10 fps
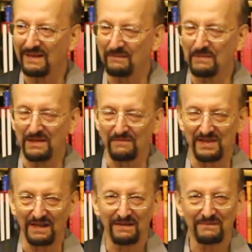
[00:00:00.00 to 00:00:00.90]
I might have
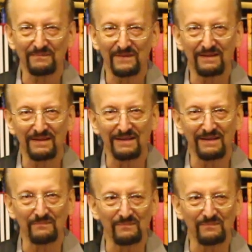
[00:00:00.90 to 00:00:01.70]
said it,